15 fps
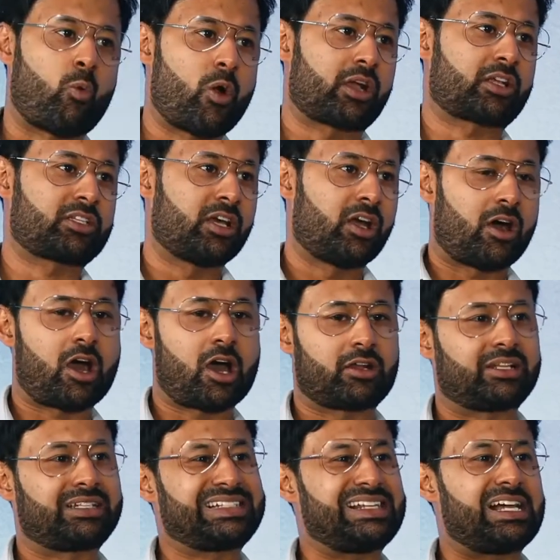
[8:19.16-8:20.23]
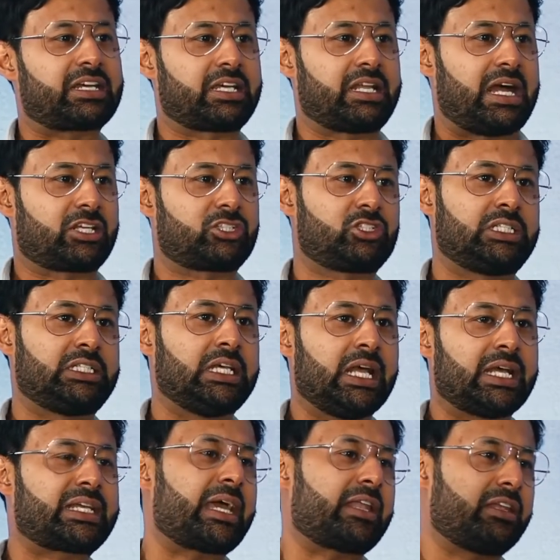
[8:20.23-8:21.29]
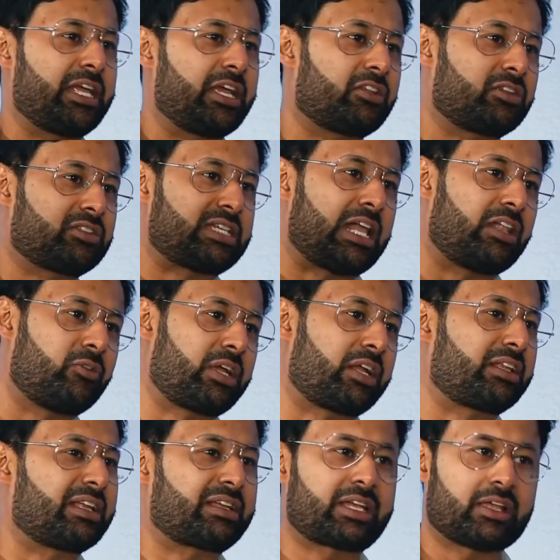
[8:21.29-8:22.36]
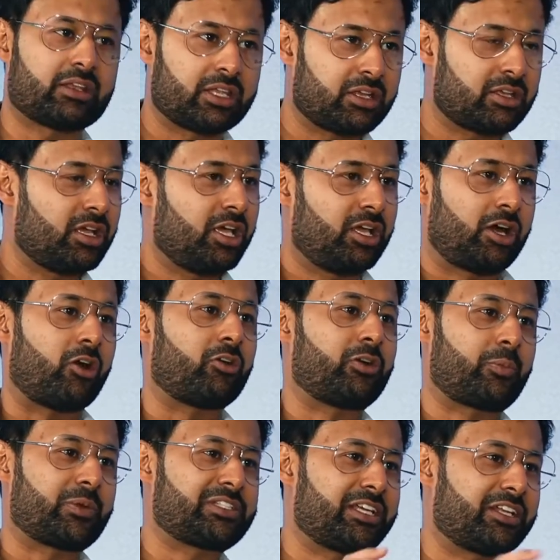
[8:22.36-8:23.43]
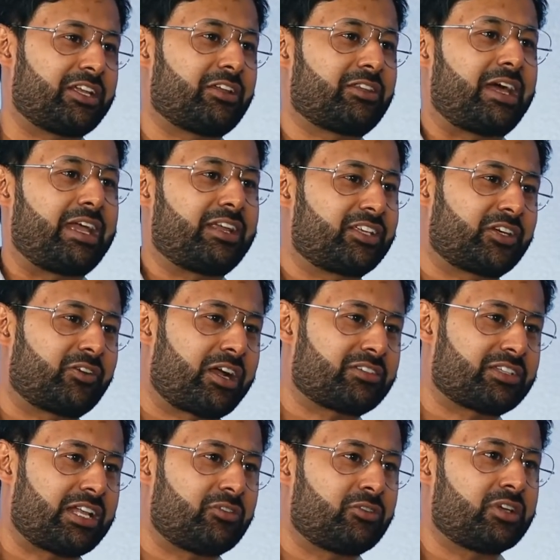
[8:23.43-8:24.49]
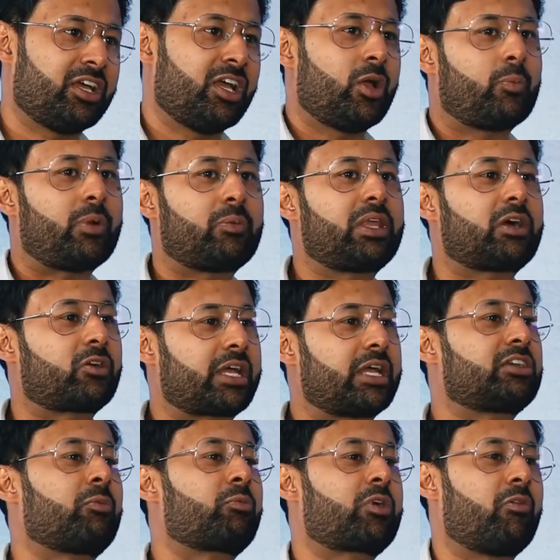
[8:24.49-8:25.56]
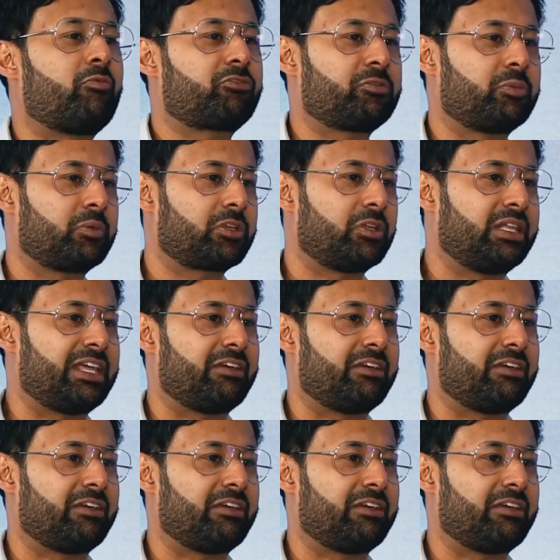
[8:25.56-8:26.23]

and I worked hard until I can actually get near the salary. I didn't get near 100% near the 80 grand salary, but I'm like, okay, I'm comfortable to